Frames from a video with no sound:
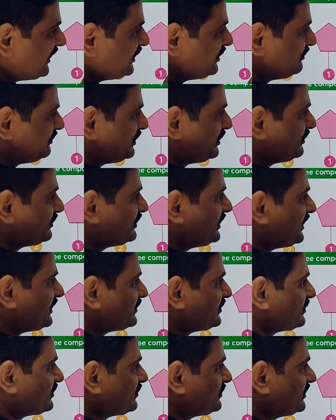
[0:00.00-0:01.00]
find below
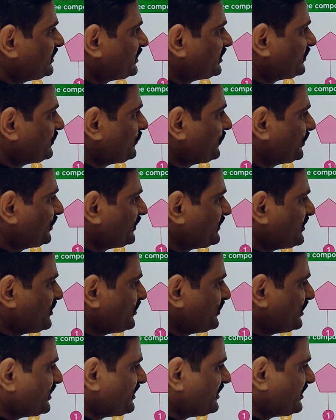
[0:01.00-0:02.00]
that. So this is the first
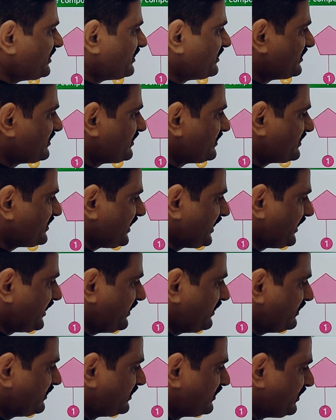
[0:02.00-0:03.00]
unit there, this is
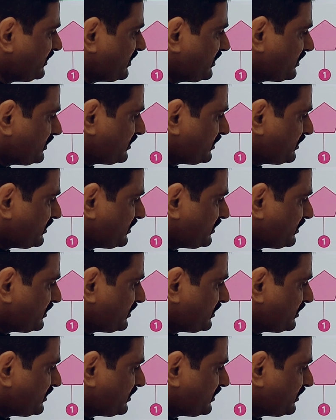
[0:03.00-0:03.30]
second,